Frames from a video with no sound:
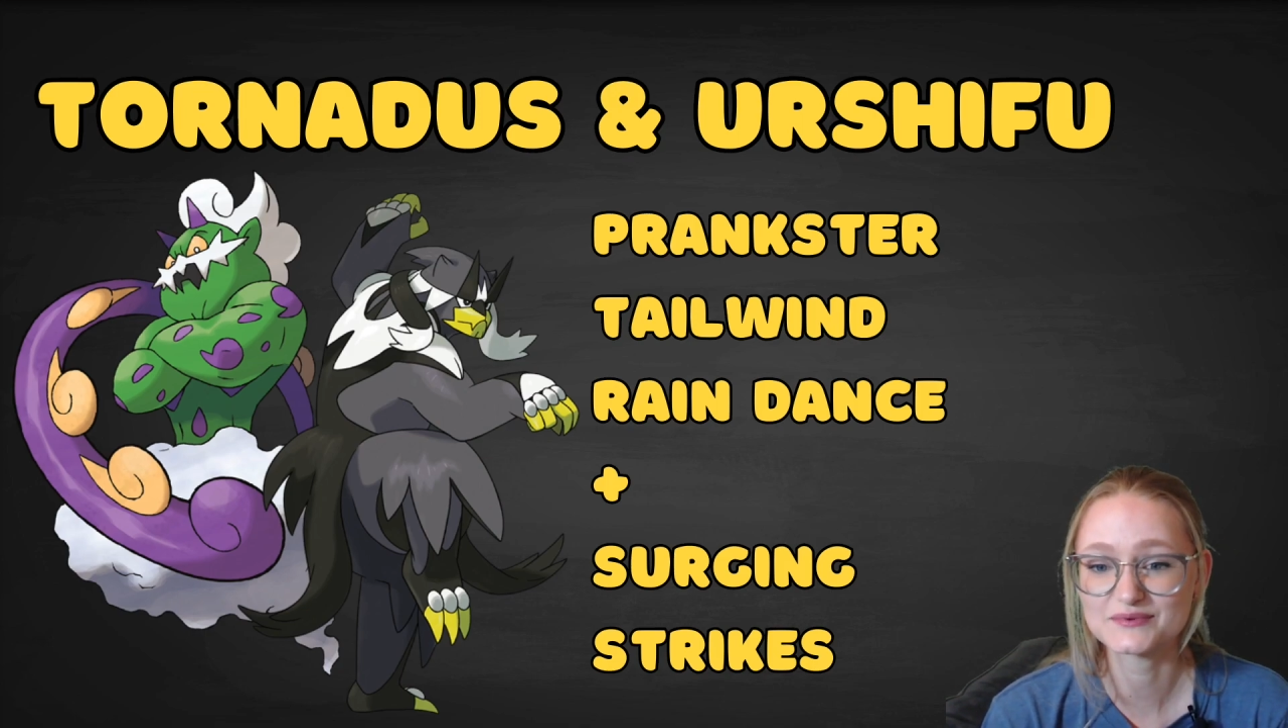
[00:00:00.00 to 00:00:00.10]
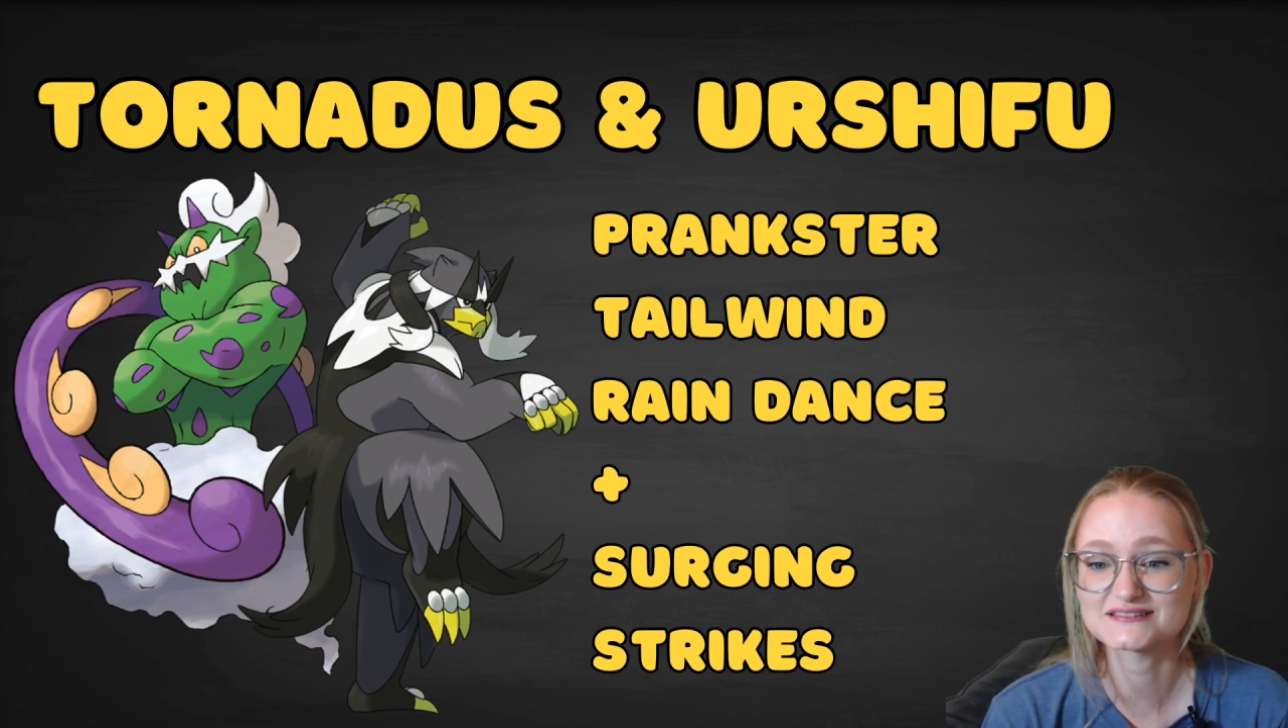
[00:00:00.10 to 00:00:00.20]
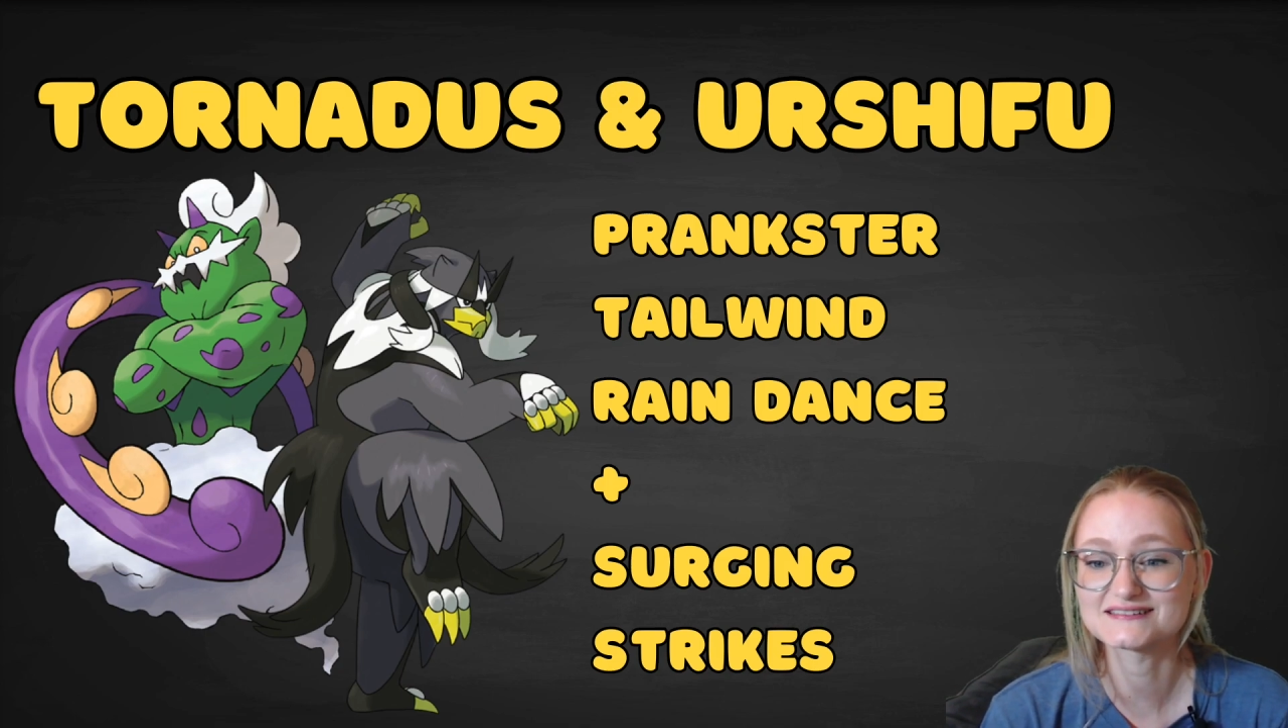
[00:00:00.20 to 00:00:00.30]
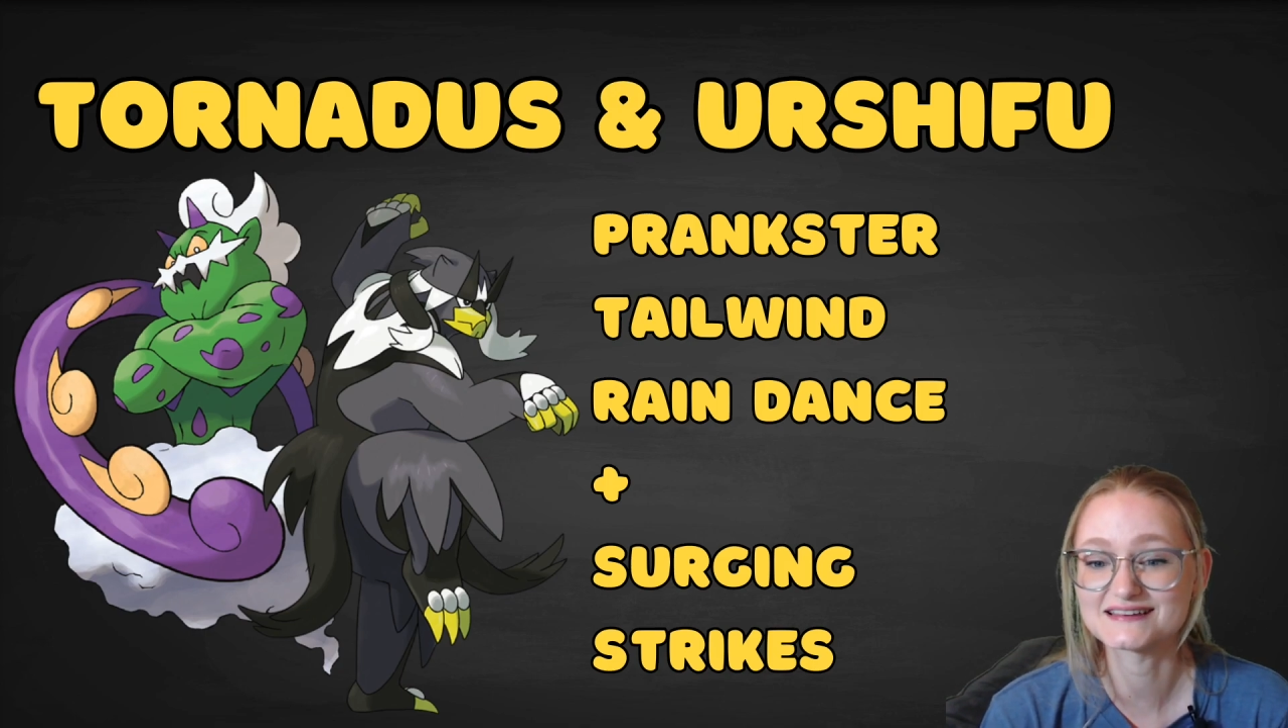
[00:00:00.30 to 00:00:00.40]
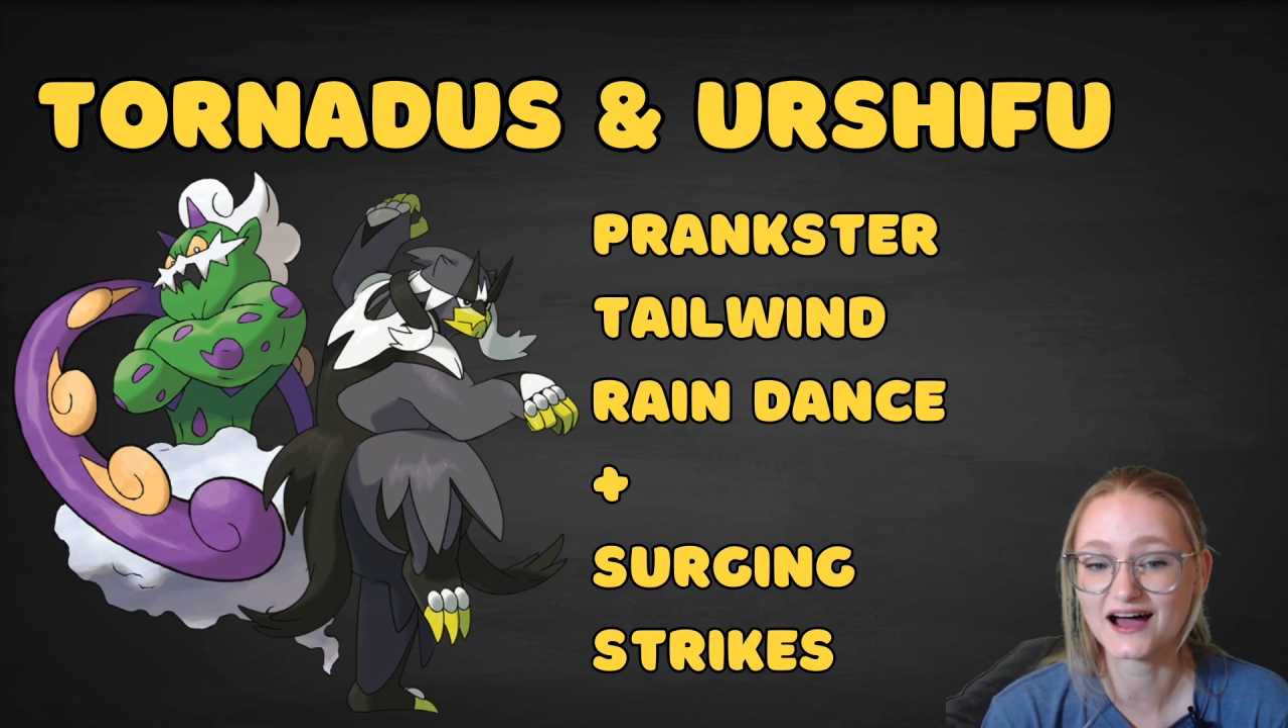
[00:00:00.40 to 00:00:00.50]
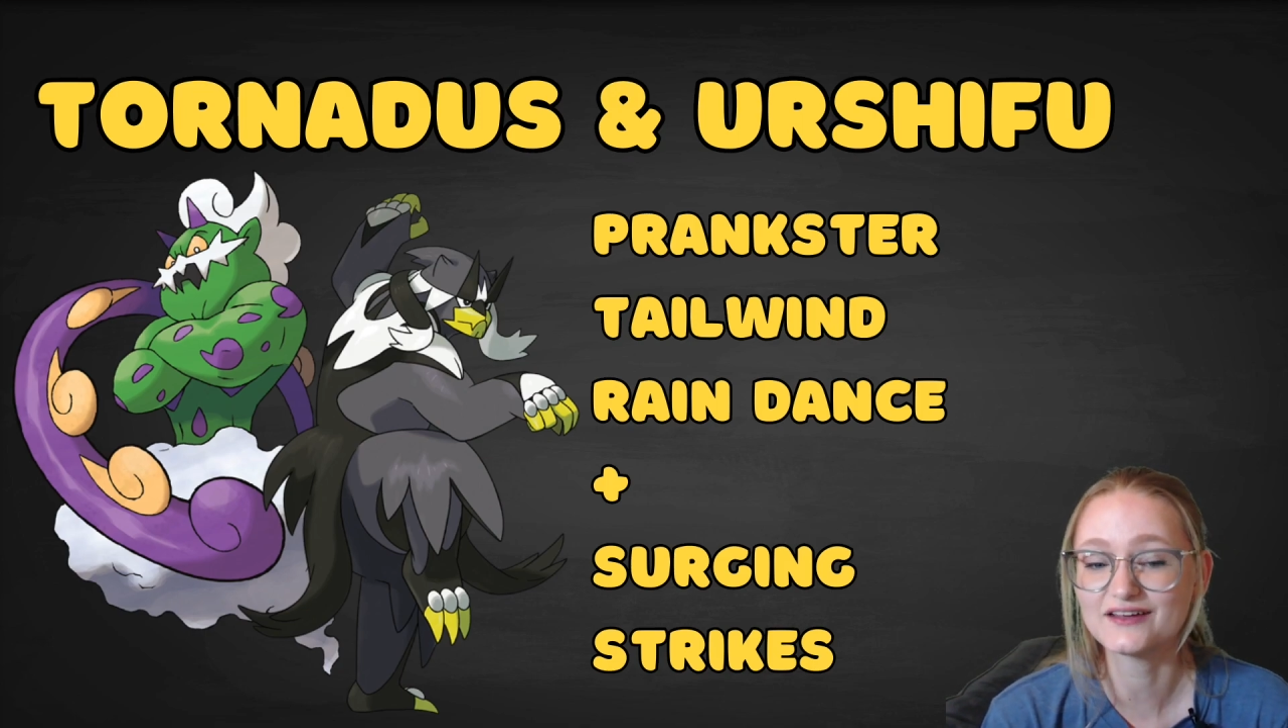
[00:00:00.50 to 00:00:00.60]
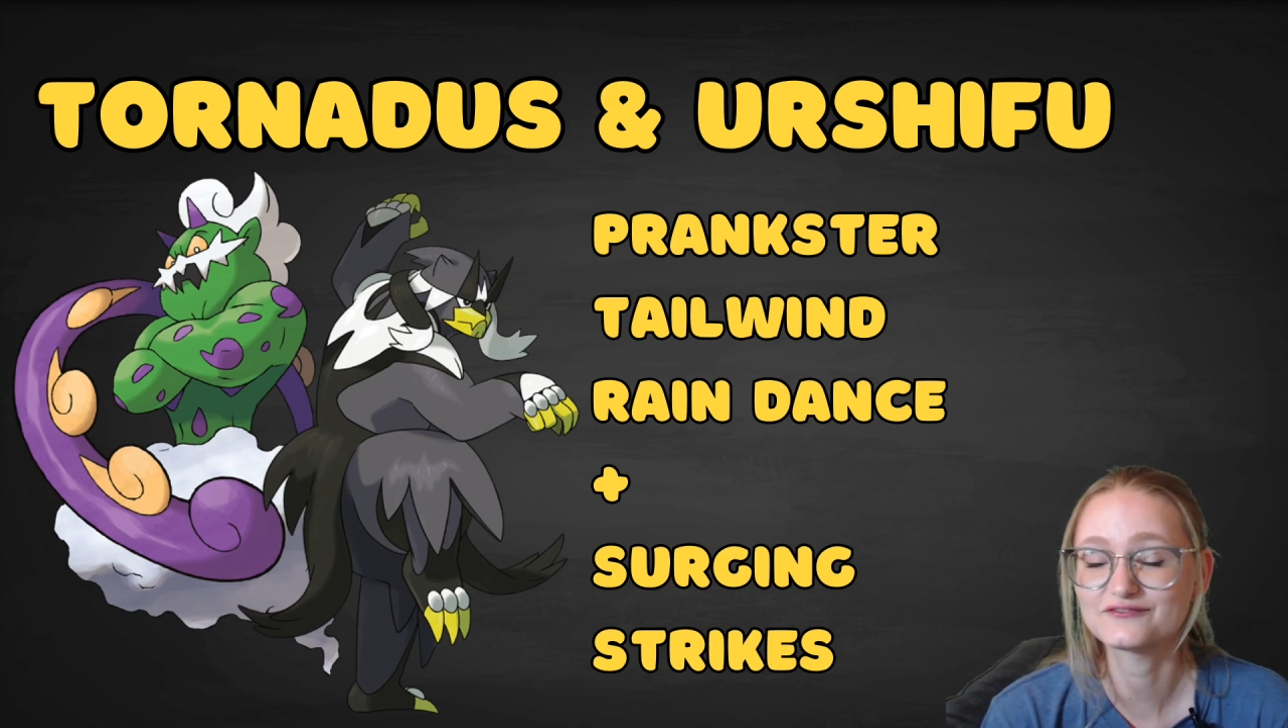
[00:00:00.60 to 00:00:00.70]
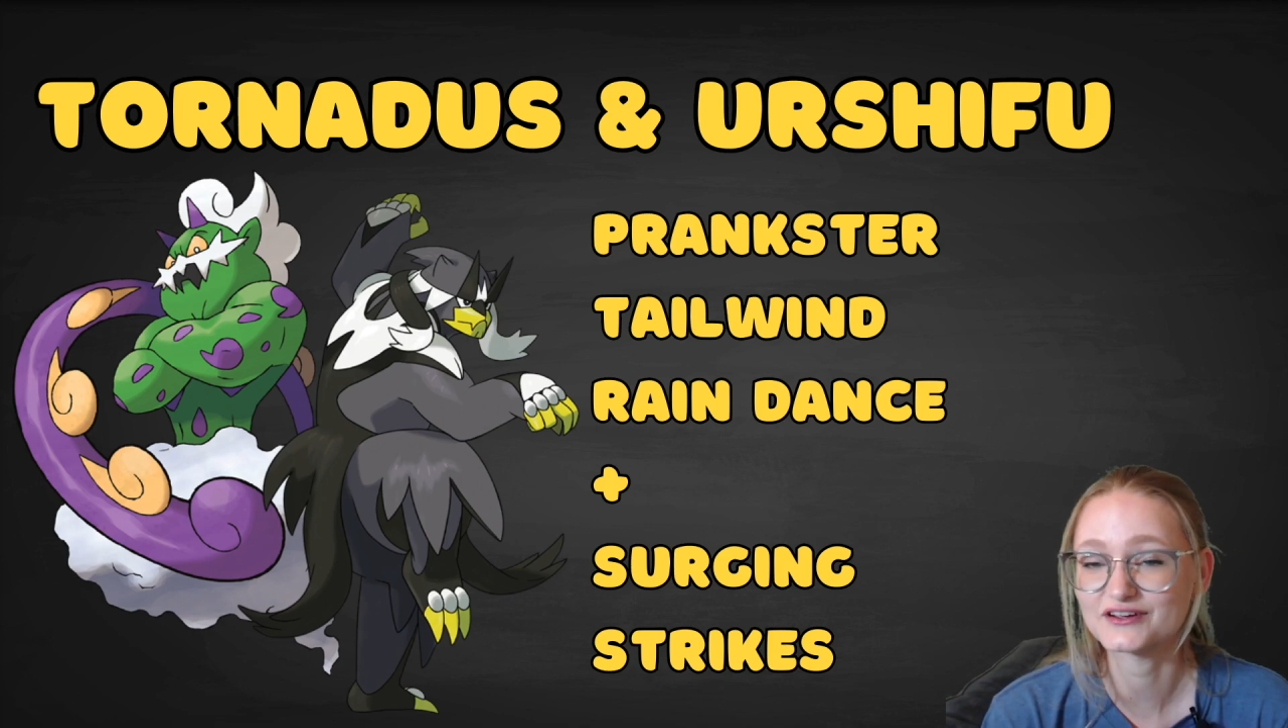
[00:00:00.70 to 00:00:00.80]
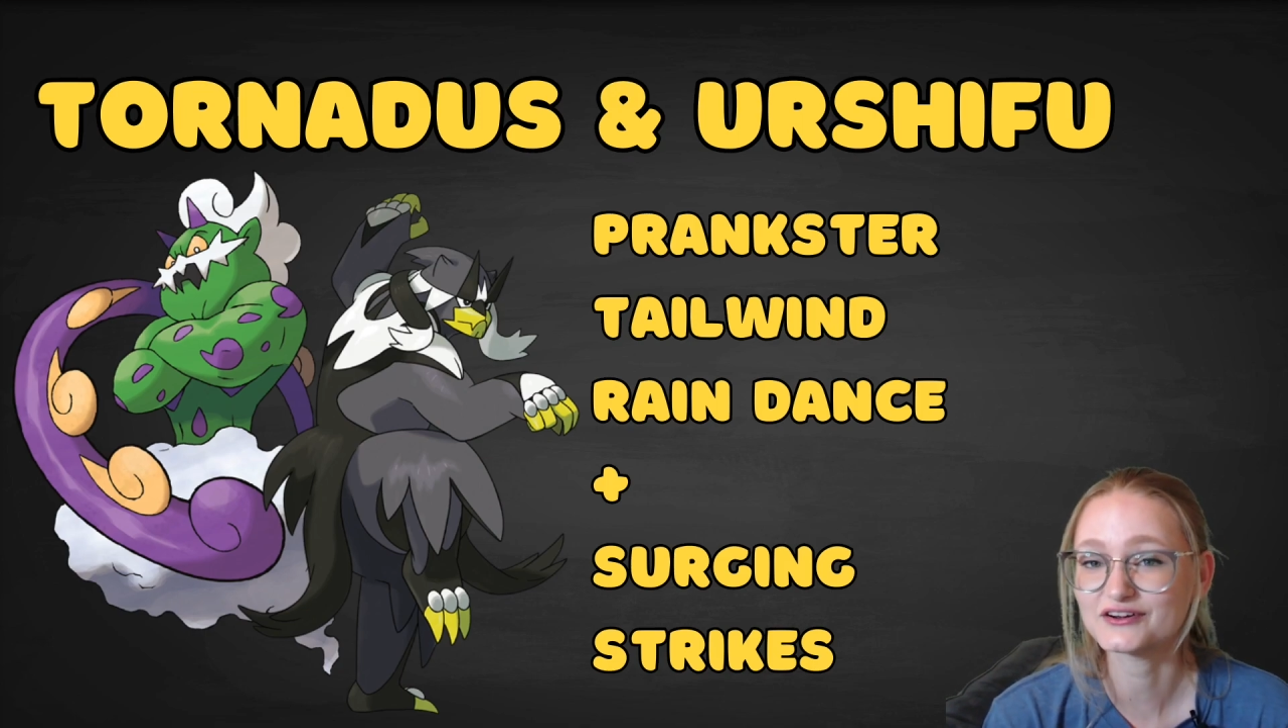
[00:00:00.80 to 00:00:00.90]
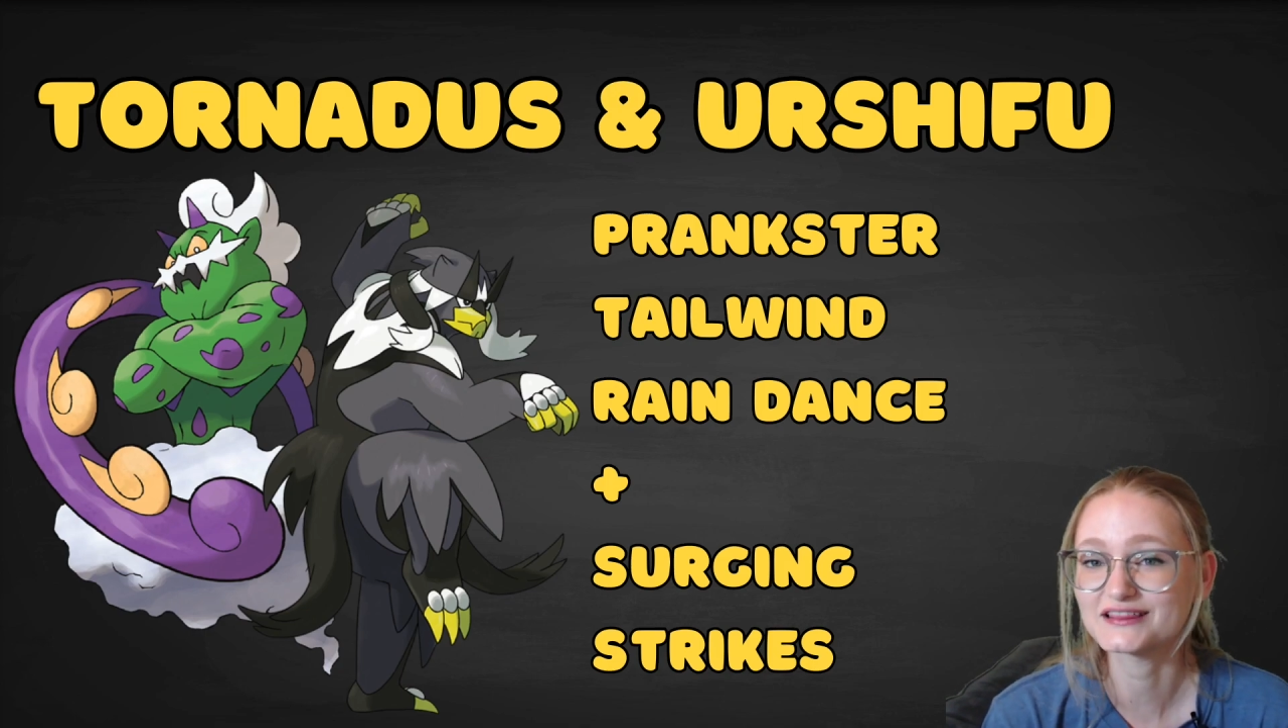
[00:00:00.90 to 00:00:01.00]
it's
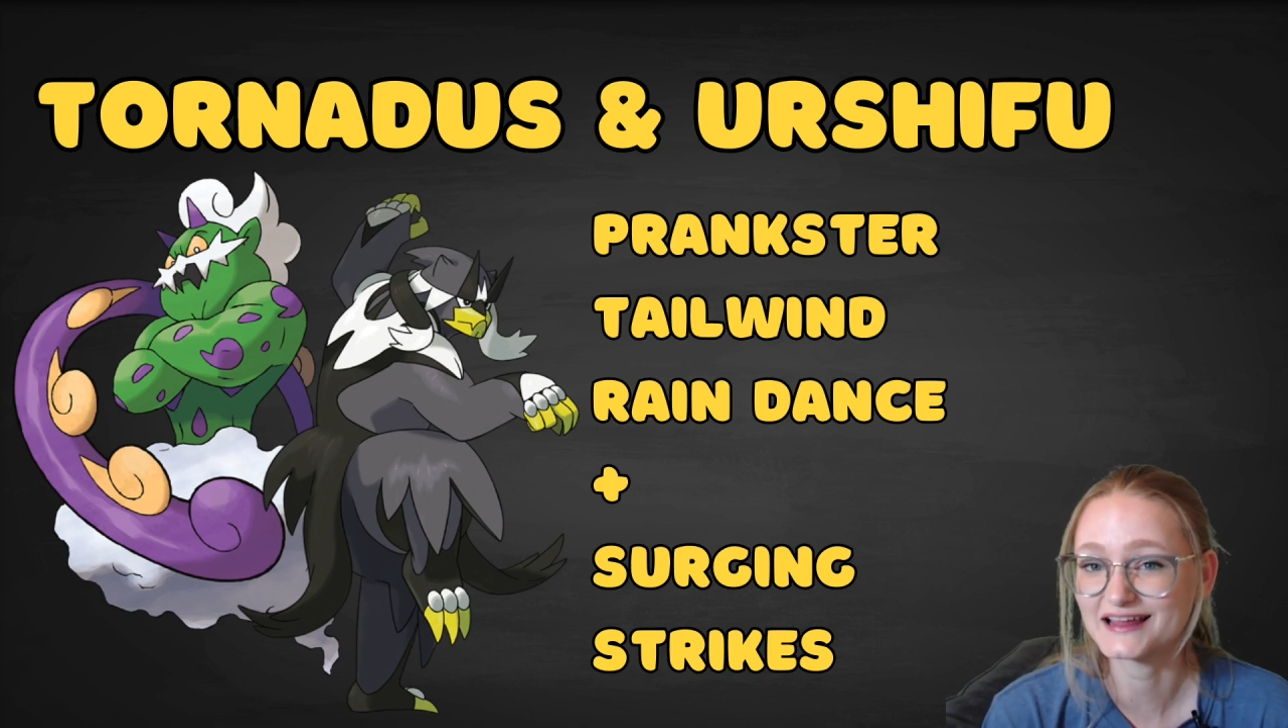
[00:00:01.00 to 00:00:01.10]
not very